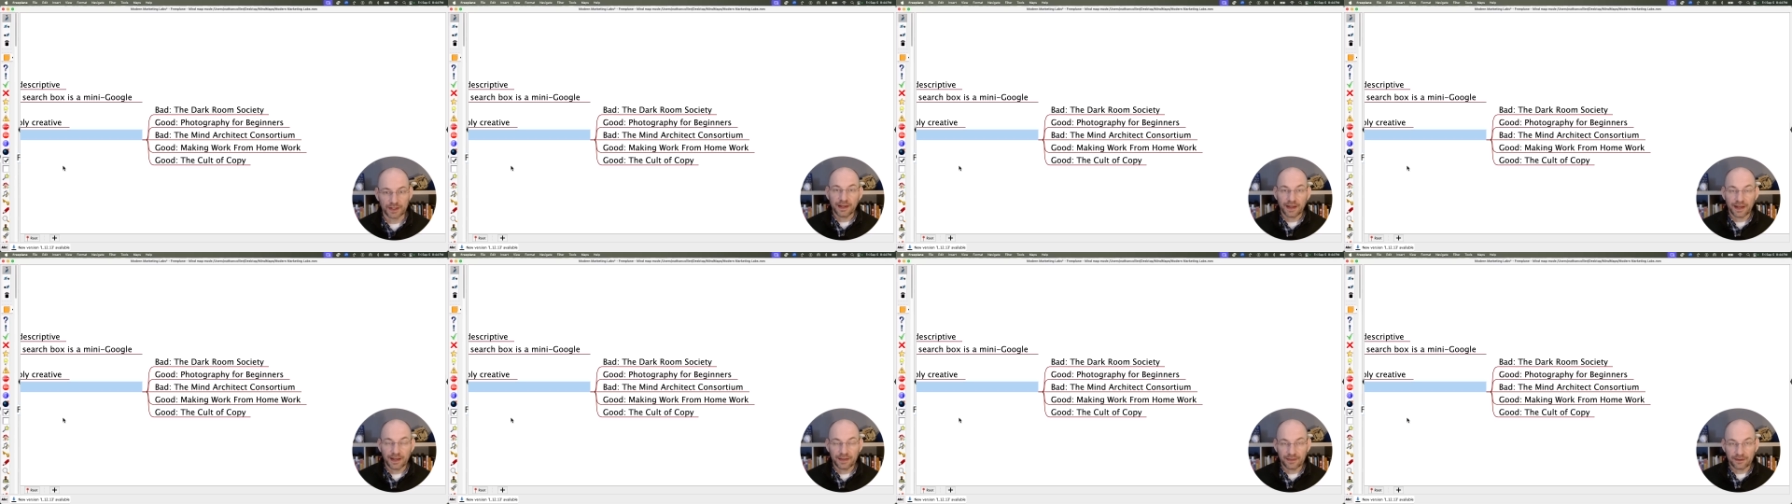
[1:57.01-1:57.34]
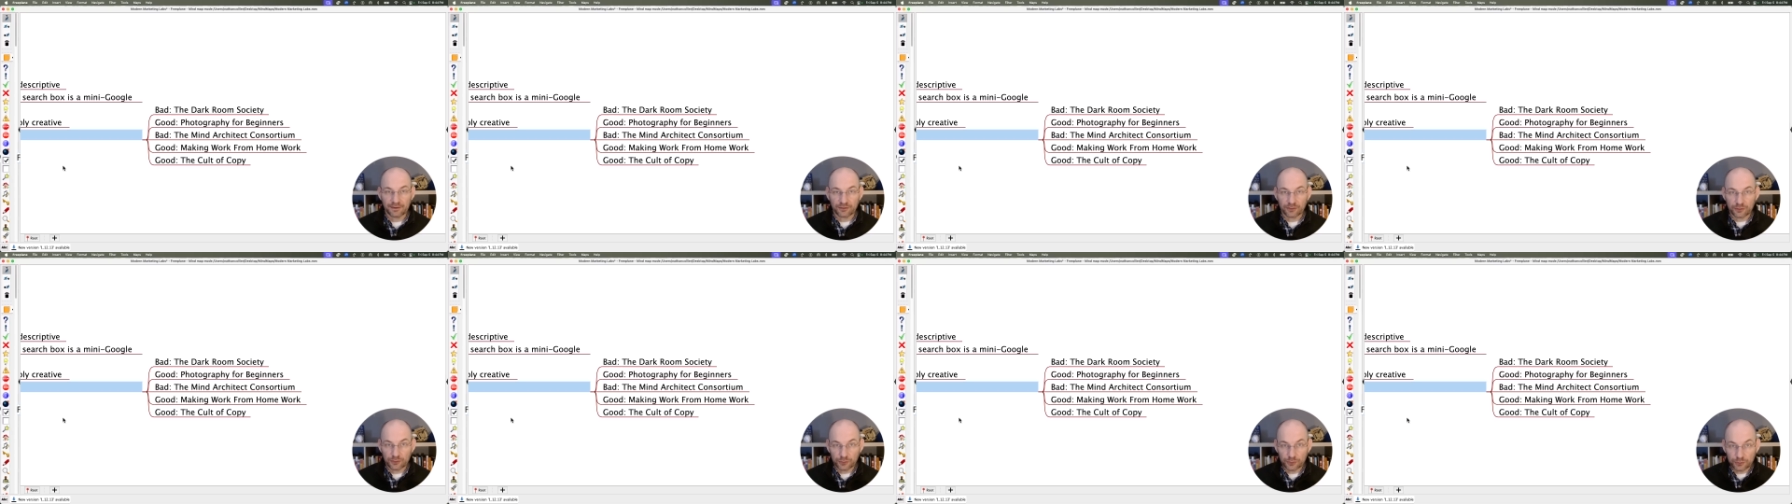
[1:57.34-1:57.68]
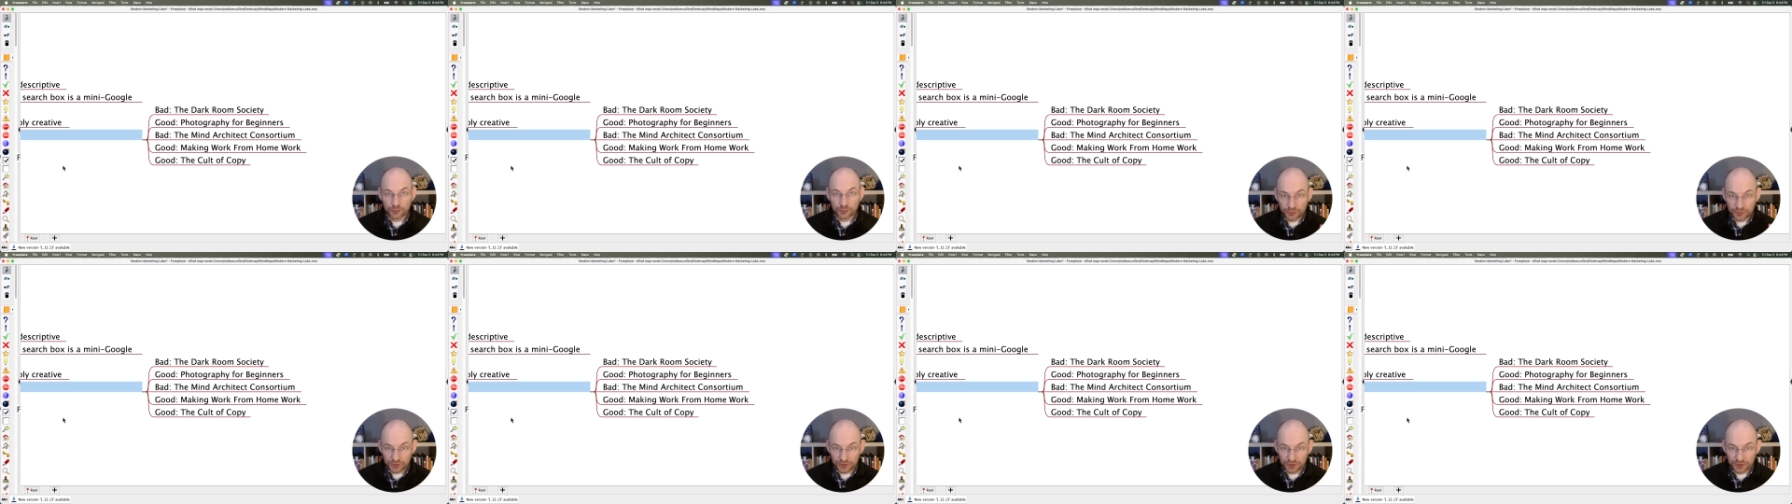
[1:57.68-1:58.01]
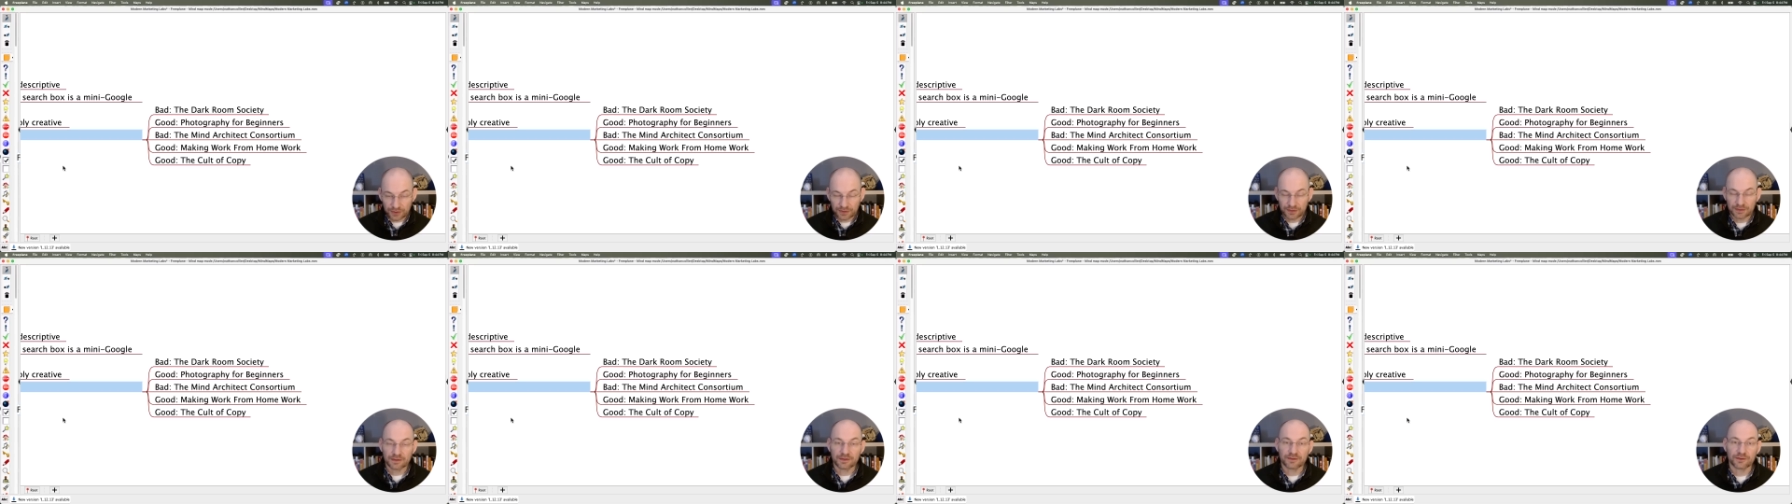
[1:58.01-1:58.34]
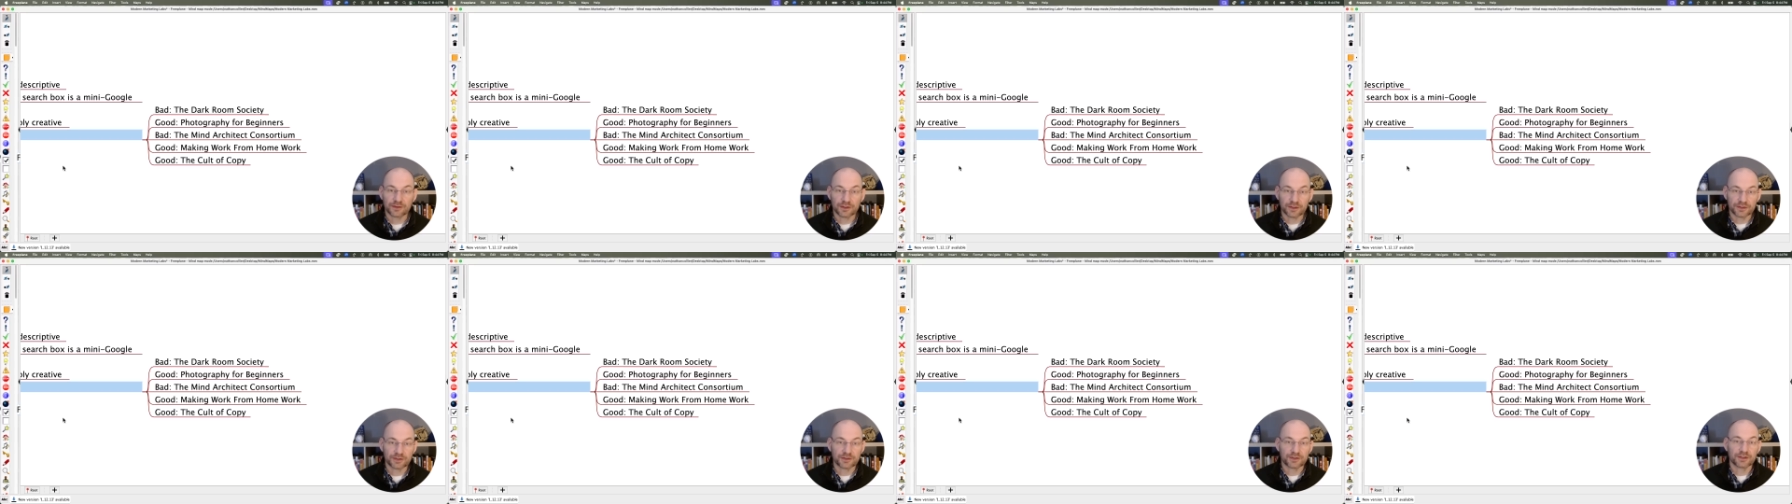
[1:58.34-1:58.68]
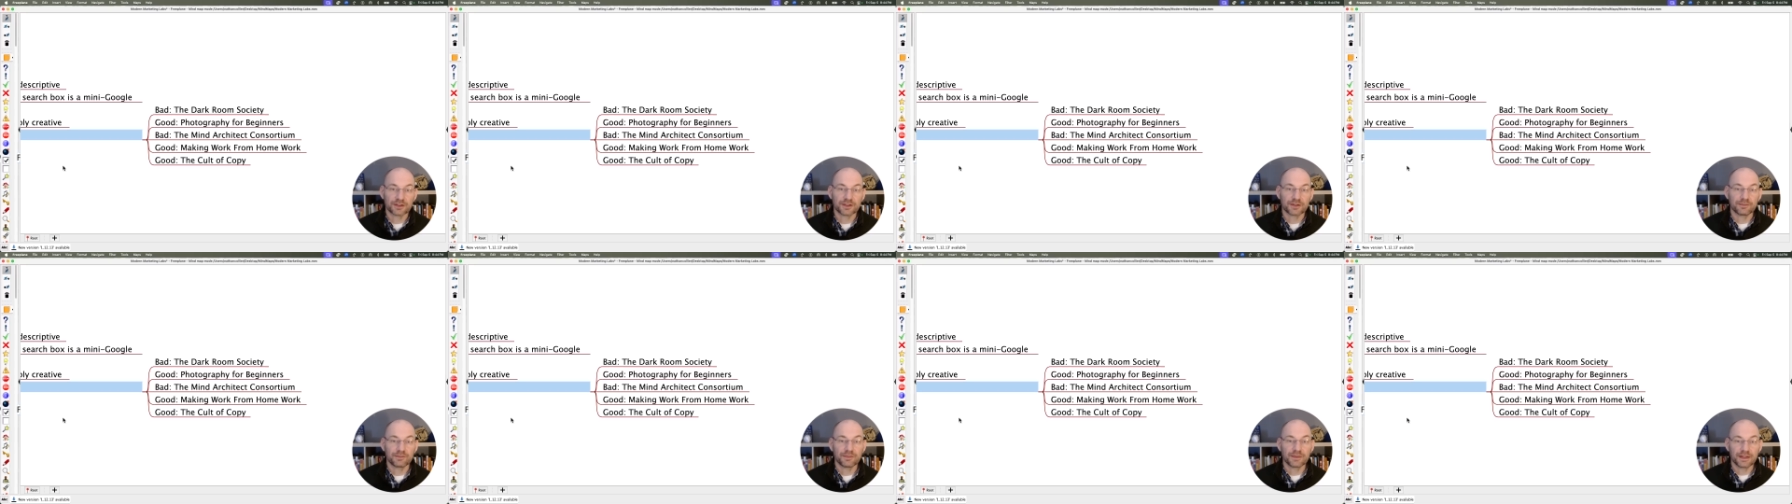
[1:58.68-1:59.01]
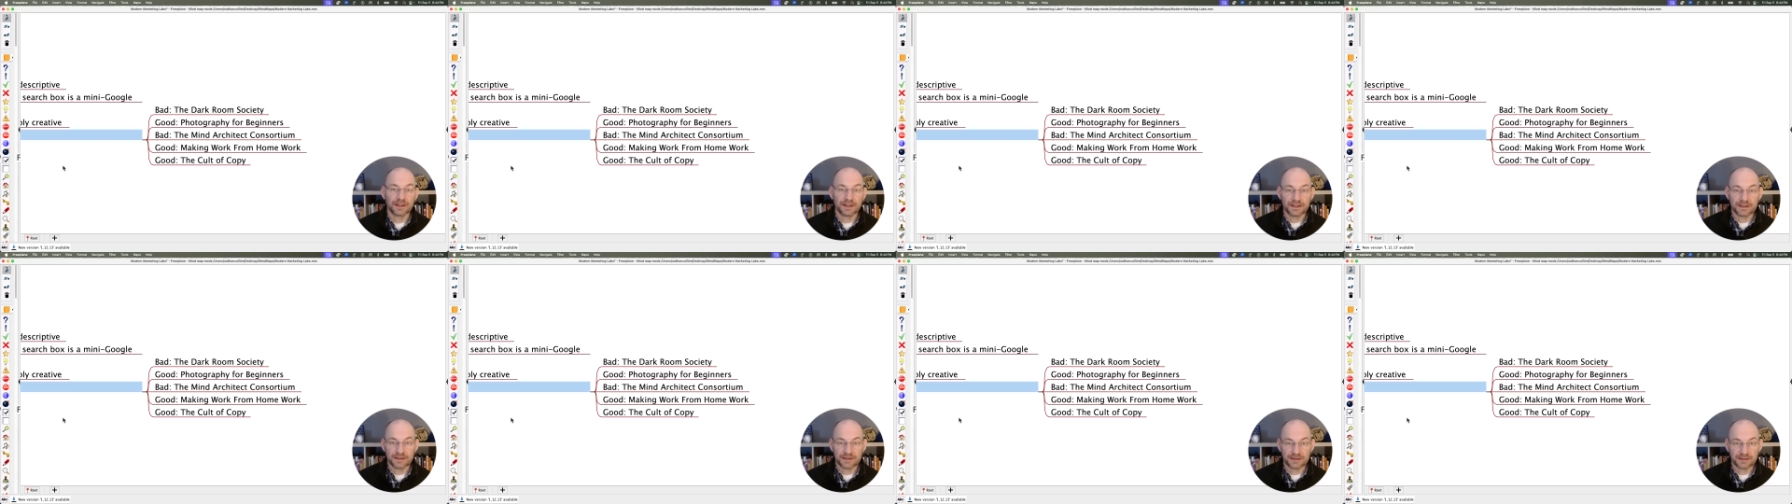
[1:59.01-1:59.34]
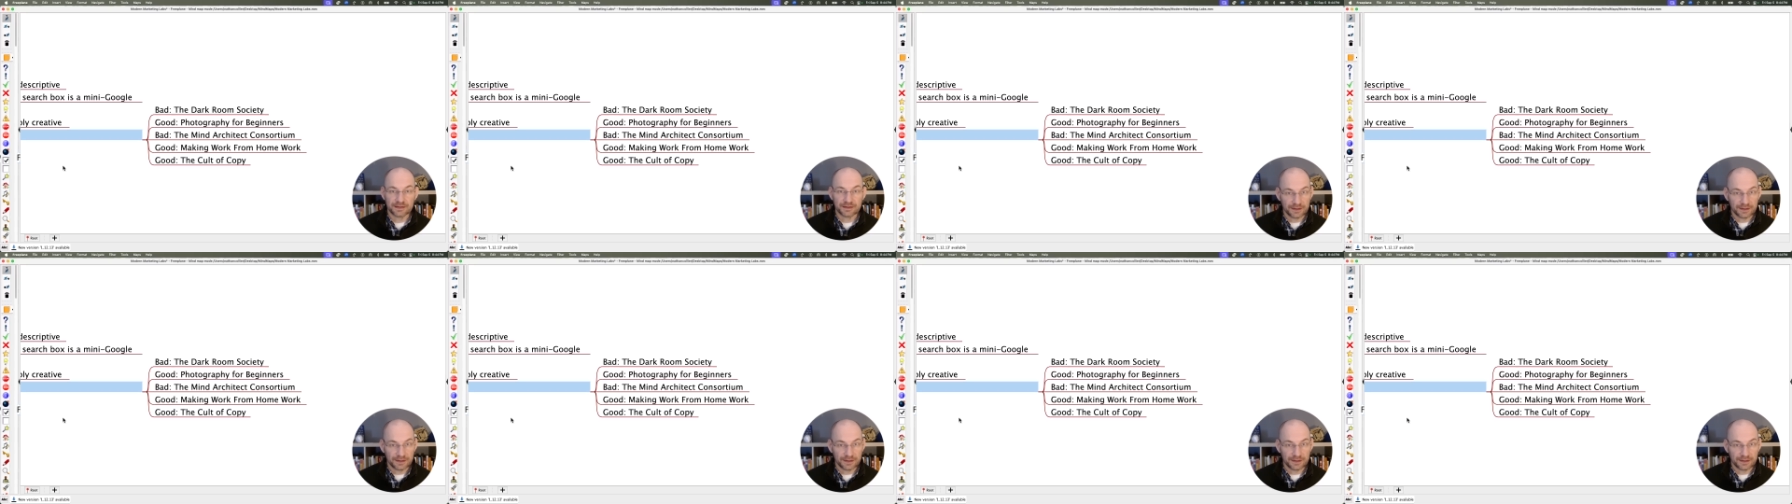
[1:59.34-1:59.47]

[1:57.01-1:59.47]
And the Skool search term is